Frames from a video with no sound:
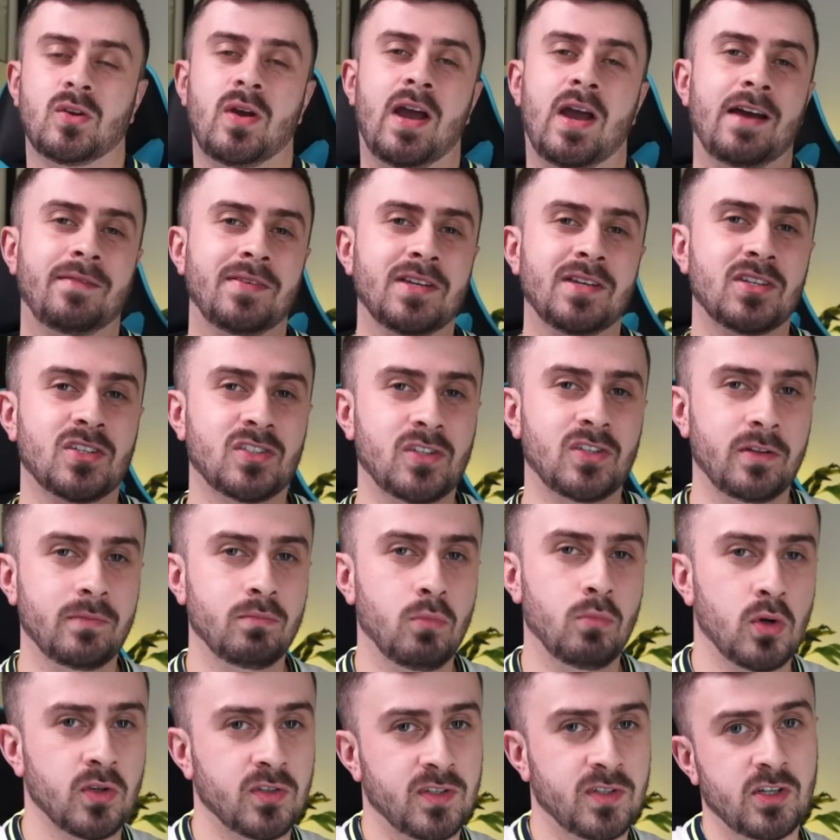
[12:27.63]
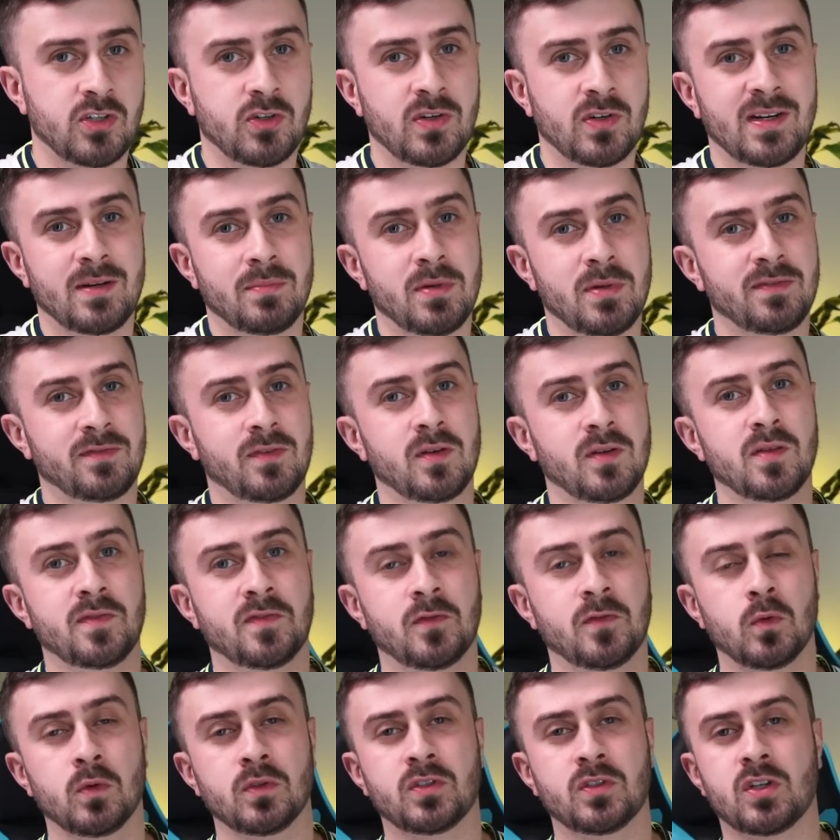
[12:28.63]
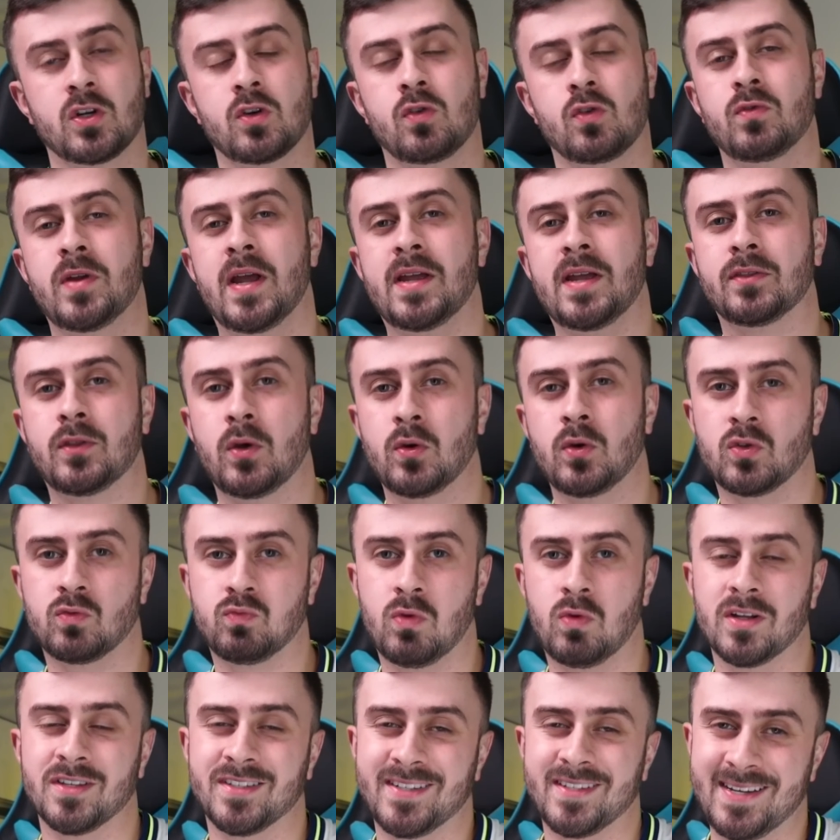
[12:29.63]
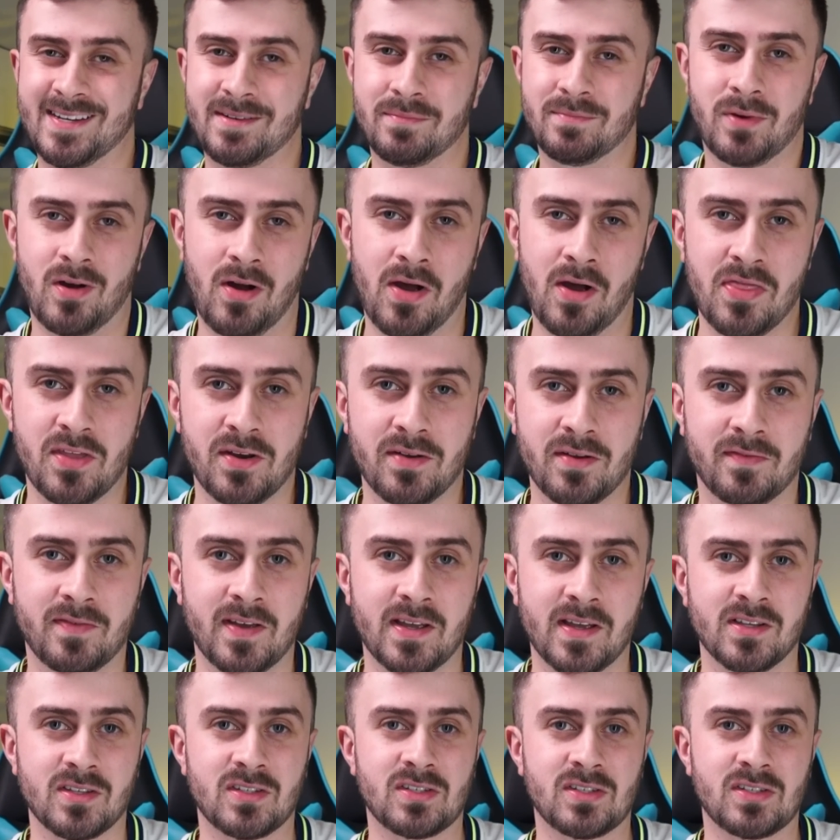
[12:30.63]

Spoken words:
having Son more centrally and a bit further forward to create those runs in behind the defense